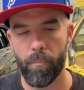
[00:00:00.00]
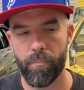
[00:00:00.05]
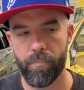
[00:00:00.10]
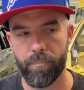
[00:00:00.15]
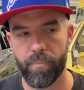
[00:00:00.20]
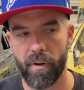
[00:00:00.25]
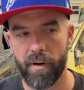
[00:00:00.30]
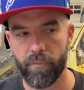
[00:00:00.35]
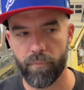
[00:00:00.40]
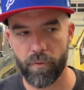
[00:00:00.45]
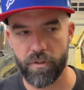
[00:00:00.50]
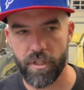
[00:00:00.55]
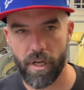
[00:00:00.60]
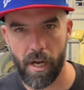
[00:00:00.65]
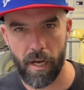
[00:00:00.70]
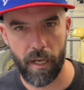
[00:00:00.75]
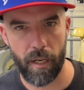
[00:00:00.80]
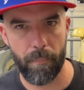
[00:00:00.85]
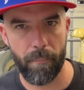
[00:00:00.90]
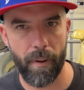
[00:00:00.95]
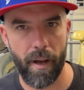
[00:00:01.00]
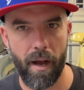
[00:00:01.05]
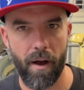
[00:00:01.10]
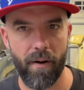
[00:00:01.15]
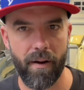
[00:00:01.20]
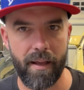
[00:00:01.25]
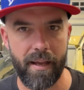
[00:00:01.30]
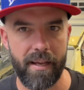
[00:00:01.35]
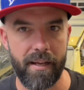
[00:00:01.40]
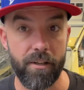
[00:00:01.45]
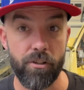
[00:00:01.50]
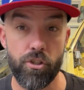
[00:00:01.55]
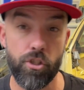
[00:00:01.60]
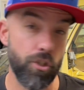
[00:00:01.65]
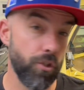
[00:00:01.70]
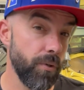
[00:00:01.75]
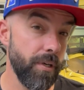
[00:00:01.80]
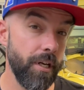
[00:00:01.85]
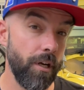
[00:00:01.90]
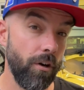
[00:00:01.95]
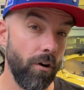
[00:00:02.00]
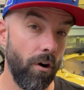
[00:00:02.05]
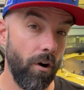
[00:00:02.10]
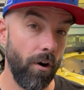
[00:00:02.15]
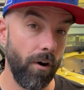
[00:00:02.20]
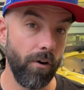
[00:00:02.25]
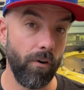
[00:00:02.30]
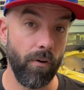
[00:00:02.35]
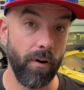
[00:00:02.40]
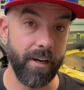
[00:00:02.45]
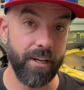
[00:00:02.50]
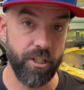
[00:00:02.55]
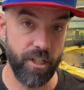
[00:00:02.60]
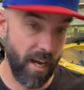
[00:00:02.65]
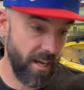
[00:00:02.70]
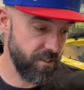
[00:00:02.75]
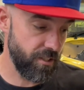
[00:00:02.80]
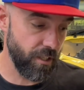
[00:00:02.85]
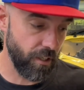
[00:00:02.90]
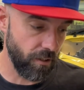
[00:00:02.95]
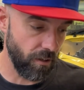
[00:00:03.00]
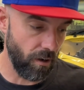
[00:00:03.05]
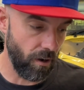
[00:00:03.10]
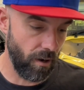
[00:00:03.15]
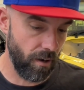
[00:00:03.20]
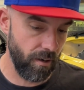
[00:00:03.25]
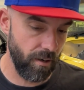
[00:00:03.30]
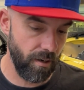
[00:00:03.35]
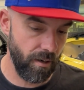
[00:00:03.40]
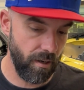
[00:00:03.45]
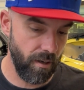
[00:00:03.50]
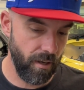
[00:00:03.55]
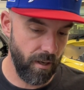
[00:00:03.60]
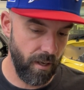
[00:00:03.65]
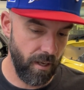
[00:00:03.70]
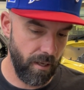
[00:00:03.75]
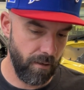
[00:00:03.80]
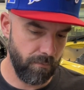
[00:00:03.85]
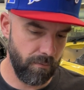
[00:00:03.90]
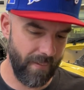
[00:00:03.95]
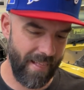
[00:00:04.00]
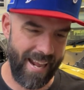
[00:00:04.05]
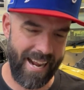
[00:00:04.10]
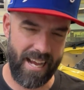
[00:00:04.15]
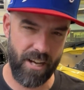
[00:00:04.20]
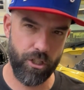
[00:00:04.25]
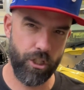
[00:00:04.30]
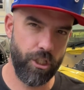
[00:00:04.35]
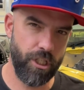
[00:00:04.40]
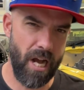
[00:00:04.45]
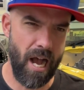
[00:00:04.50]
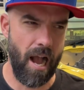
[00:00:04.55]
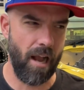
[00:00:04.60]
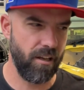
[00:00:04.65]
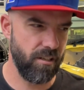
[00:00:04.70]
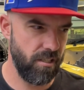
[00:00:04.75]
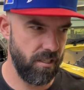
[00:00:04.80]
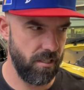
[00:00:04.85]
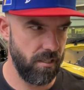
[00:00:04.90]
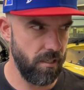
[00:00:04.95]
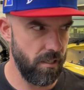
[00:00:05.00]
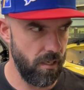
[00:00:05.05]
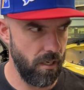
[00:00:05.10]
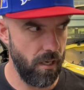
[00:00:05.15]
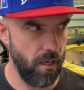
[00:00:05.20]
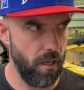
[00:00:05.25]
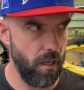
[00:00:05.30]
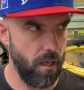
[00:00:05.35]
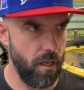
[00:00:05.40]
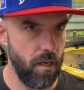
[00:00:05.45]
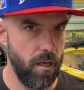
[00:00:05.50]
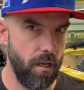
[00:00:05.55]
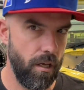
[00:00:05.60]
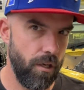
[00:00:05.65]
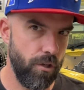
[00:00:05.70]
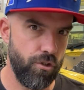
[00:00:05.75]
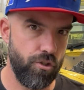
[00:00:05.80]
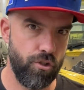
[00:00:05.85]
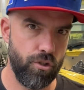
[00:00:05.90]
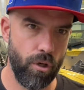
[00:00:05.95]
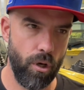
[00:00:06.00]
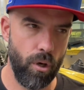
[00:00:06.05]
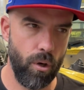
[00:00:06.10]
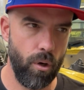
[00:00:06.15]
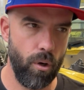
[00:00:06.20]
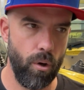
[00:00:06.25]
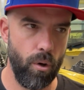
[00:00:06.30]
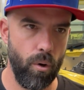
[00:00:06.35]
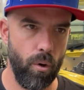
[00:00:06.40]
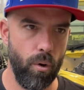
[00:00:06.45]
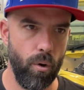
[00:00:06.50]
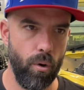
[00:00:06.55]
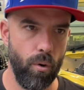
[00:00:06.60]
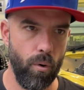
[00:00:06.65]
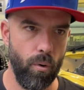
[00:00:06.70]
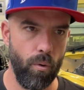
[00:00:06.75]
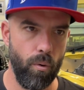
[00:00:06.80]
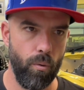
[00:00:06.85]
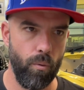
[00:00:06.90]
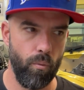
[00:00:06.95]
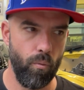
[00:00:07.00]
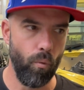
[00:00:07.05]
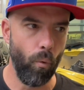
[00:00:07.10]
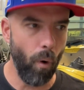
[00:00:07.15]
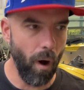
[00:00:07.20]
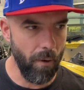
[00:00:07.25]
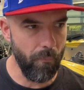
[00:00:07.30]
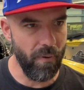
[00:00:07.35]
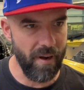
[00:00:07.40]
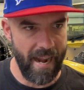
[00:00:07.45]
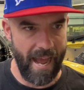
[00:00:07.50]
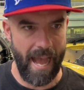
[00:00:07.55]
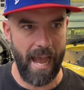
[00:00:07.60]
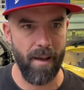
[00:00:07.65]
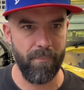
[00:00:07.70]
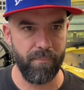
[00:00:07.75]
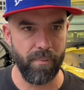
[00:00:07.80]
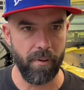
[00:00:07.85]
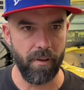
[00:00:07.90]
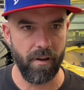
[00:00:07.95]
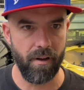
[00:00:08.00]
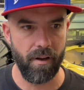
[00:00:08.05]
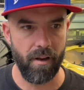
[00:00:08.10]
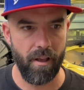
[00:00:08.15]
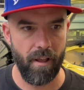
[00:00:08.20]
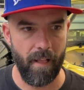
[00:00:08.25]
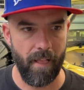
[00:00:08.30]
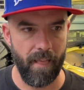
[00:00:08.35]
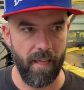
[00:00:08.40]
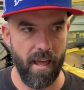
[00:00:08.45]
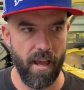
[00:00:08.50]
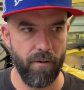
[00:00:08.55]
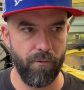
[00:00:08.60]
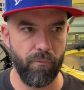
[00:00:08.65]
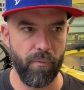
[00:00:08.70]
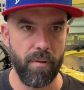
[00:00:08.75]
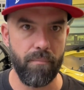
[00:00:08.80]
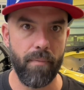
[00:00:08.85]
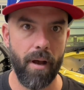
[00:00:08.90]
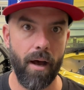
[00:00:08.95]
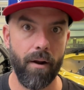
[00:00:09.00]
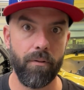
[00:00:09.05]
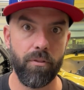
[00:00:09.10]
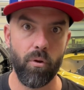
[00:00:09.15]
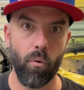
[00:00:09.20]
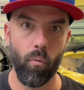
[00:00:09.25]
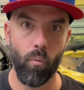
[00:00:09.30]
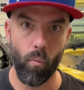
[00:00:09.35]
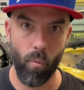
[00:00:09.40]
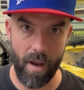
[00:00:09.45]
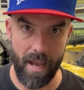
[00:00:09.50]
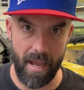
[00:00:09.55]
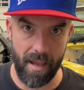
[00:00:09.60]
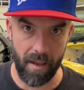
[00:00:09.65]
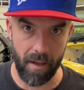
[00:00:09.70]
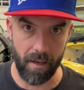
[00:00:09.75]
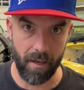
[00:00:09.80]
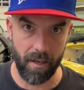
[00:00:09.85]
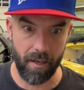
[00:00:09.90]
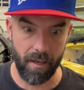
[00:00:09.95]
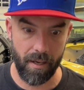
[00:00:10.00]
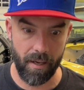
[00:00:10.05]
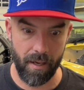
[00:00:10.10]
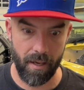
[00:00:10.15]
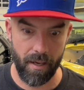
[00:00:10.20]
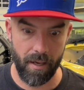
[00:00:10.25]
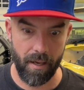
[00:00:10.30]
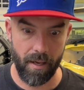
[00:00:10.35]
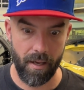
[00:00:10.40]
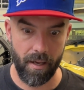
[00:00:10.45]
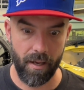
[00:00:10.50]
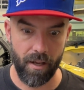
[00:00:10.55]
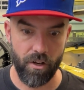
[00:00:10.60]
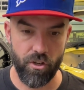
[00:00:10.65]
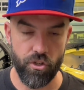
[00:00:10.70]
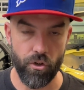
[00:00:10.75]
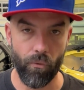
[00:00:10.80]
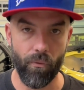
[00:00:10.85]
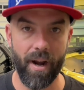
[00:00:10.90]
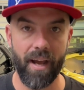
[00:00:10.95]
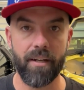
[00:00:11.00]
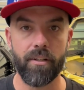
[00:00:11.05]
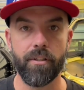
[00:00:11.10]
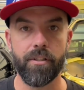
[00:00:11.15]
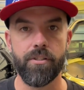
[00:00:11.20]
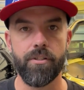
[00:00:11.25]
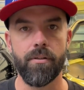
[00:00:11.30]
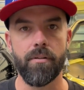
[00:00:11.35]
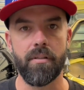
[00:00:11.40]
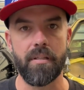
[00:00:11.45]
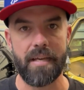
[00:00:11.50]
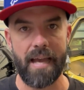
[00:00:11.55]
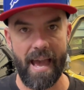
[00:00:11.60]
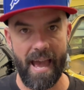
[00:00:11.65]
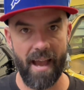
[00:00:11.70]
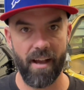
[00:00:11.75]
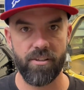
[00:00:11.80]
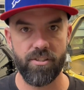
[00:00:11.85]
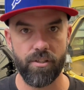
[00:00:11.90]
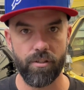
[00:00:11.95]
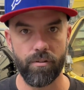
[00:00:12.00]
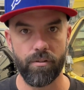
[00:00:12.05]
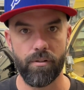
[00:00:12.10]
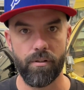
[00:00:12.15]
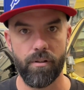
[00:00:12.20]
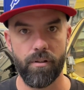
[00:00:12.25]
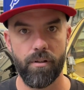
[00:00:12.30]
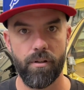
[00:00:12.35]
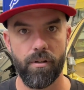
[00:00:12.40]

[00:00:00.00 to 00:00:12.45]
But if we're talking about a street car or a chassis car, well, that has shocks. So what would happen if we mounted the wing directly to the axle?